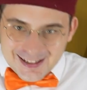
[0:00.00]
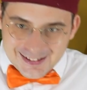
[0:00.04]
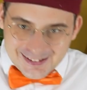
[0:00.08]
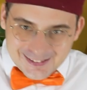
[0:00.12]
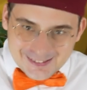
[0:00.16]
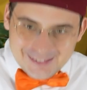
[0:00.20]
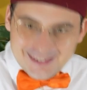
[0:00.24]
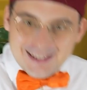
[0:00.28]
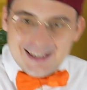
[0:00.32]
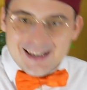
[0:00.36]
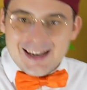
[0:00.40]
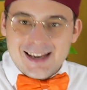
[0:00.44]

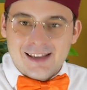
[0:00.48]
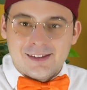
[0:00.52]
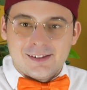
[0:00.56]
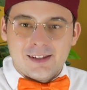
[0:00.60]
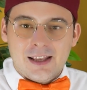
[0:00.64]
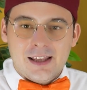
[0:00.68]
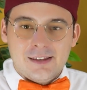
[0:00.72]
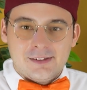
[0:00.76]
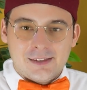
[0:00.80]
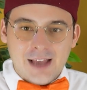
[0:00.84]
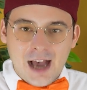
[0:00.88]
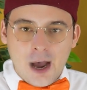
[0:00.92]
This
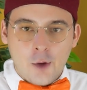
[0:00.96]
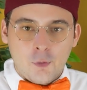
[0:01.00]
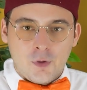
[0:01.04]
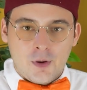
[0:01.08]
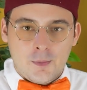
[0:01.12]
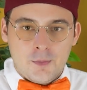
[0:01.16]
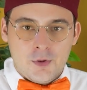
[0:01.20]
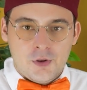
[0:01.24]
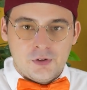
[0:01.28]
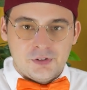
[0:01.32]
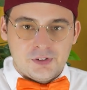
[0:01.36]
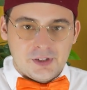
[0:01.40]
is our
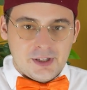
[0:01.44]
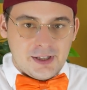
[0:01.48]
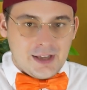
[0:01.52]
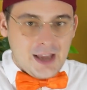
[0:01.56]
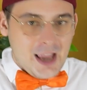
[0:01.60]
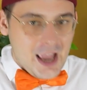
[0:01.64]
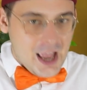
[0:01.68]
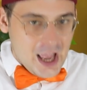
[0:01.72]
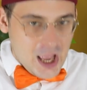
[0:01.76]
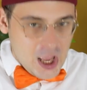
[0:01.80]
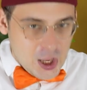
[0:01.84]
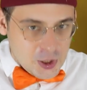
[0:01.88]
music.
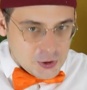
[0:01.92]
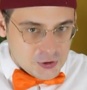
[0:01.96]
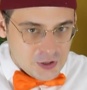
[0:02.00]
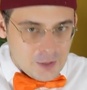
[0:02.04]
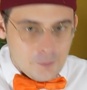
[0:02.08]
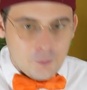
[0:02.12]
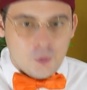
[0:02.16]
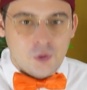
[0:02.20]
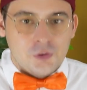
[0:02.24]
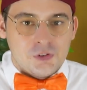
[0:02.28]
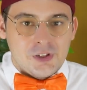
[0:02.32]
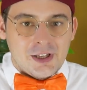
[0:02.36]
The
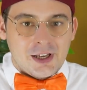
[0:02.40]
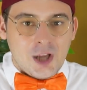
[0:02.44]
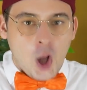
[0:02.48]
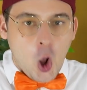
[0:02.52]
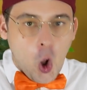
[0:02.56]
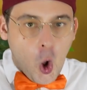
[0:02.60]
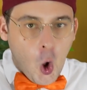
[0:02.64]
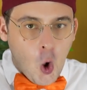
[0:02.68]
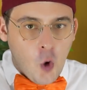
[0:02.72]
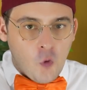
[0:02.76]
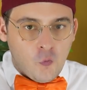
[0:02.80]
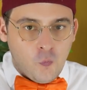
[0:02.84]
music
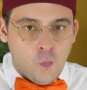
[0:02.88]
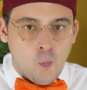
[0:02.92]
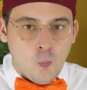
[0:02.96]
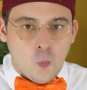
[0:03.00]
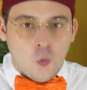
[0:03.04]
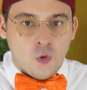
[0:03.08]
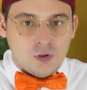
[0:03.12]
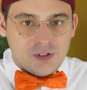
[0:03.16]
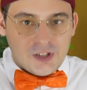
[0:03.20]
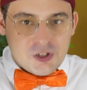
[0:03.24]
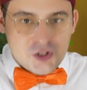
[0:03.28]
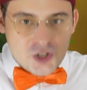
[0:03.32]
of
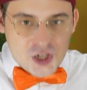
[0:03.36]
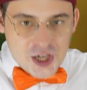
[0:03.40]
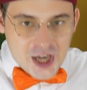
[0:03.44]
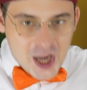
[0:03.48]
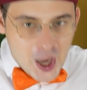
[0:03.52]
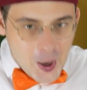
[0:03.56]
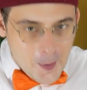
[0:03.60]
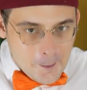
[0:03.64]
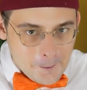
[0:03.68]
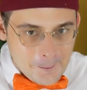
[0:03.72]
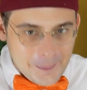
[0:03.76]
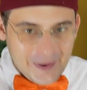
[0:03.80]
musici
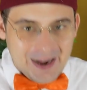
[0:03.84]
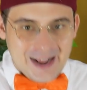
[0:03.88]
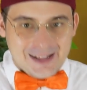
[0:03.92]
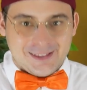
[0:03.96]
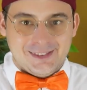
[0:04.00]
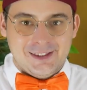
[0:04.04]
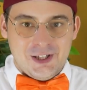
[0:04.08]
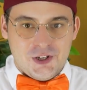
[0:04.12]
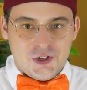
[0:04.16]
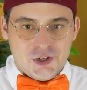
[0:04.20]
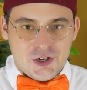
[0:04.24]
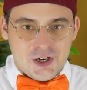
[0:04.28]

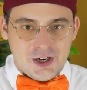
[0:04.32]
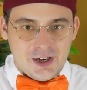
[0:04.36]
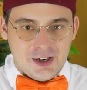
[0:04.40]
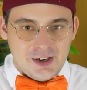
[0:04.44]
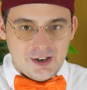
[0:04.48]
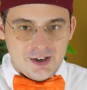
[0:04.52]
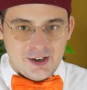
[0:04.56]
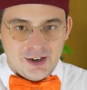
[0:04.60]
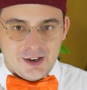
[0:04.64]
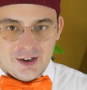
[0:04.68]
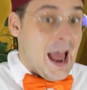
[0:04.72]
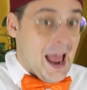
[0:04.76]
pratici.
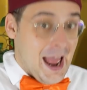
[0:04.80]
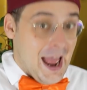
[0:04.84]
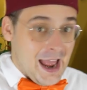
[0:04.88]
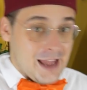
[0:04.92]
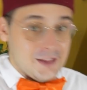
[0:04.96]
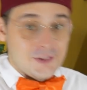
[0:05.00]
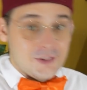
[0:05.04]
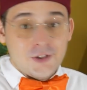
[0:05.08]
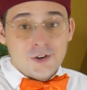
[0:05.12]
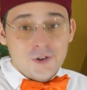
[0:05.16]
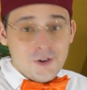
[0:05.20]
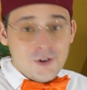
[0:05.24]

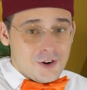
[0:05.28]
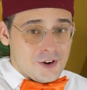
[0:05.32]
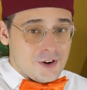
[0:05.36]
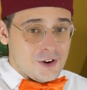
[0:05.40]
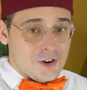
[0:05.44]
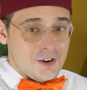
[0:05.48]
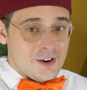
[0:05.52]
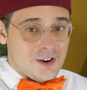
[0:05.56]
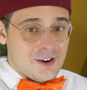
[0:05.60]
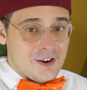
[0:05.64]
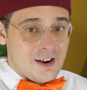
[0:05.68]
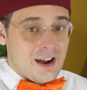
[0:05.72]
And you?
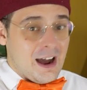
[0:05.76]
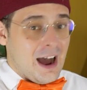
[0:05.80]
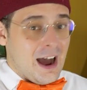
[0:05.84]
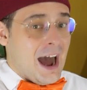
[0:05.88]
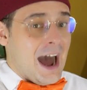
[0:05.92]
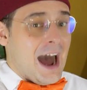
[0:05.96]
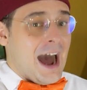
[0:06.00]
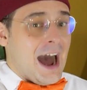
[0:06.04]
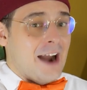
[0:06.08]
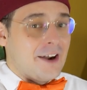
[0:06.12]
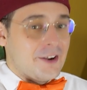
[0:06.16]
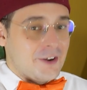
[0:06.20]

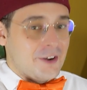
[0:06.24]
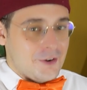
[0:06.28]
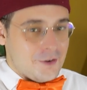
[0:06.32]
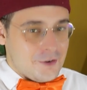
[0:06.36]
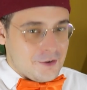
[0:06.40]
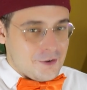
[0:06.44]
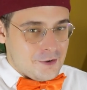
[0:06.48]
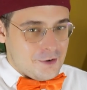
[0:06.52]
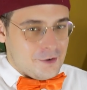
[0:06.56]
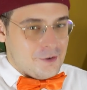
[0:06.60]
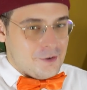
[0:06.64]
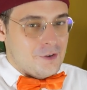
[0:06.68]
Are
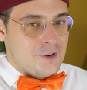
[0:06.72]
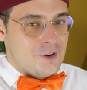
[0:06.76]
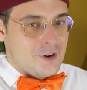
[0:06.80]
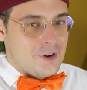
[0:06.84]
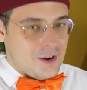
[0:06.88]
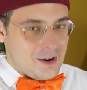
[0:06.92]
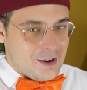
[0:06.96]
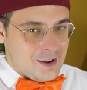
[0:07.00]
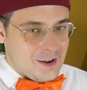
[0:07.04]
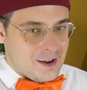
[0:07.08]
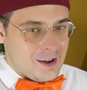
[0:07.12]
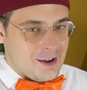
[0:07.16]
you
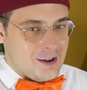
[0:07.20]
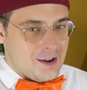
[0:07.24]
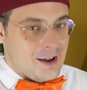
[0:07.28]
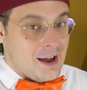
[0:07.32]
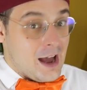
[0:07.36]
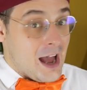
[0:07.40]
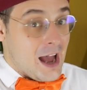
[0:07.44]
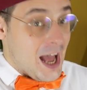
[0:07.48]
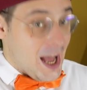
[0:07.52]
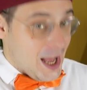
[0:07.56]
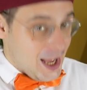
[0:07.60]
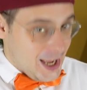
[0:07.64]

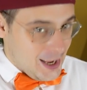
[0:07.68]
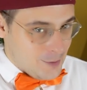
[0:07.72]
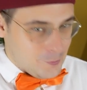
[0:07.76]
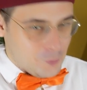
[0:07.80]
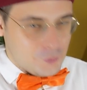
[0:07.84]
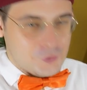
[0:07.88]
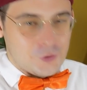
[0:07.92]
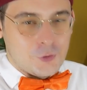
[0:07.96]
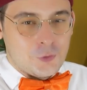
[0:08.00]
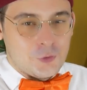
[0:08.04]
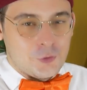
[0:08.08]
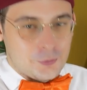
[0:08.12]
a
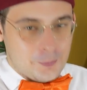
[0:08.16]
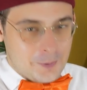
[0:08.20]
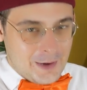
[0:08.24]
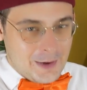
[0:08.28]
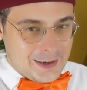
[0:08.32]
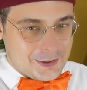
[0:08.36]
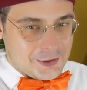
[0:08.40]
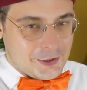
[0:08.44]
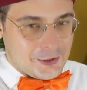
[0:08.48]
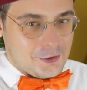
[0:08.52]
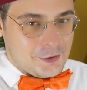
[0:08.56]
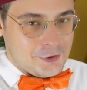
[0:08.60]
musicus
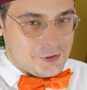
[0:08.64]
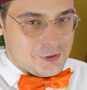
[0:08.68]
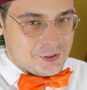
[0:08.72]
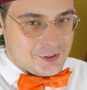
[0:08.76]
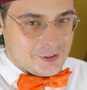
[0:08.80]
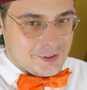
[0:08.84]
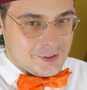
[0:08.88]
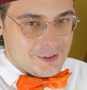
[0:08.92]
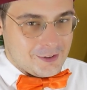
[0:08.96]
practicus?